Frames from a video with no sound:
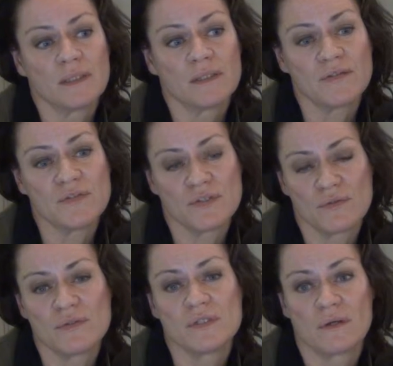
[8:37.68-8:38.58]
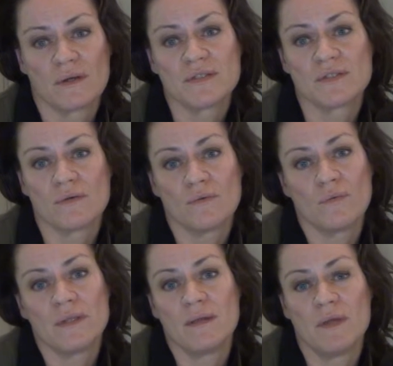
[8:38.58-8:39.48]
concerns are, so
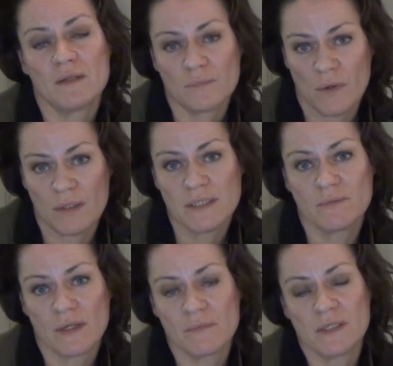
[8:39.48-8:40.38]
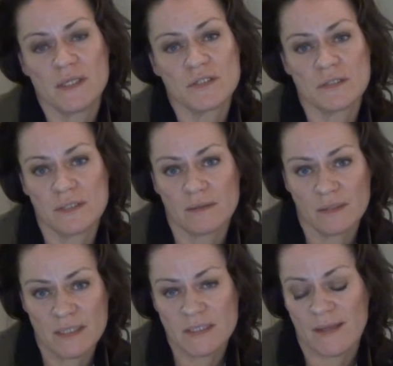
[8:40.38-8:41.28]
when they make their policy recommendations, they'll at
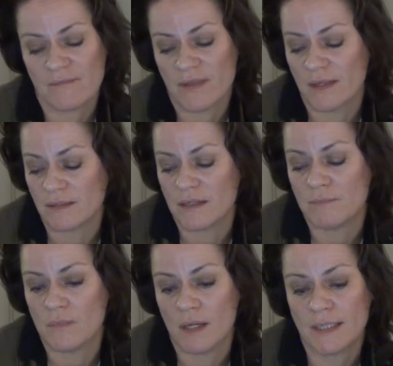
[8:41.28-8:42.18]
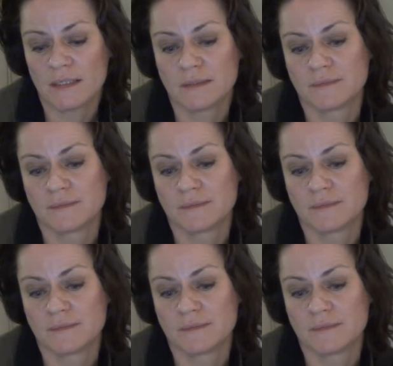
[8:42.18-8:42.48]
least have that in mind.